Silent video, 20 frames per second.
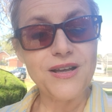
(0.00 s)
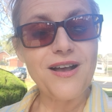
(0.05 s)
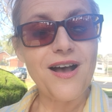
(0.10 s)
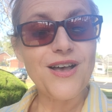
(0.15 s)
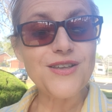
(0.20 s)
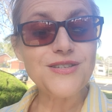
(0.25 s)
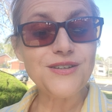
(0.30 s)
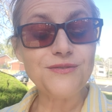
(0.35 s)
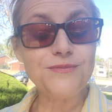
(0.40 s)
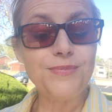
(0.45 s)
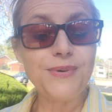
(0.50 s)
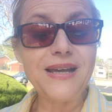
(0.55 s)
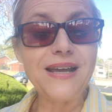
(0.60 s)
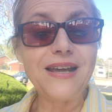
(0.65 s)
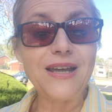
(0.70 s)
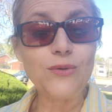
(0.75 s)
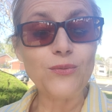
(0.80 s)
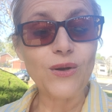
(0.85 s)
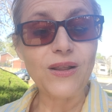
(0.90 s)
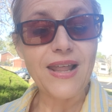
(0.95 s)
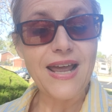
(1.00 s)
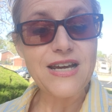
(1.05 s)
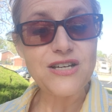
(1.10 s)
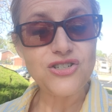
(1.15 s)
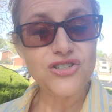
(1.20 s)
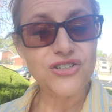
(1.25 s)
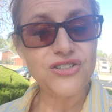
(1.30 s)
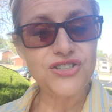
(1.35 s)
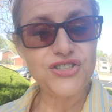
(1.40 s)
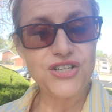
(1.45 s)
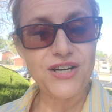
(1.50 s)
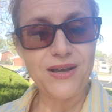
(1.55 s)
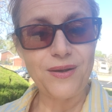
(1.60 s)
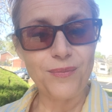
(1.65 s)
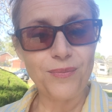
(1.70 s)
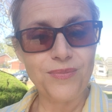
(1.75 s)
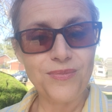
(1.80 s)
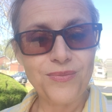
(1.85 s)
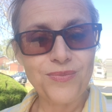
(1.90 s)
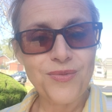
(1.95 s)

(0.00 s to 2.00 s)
because of being in relationship.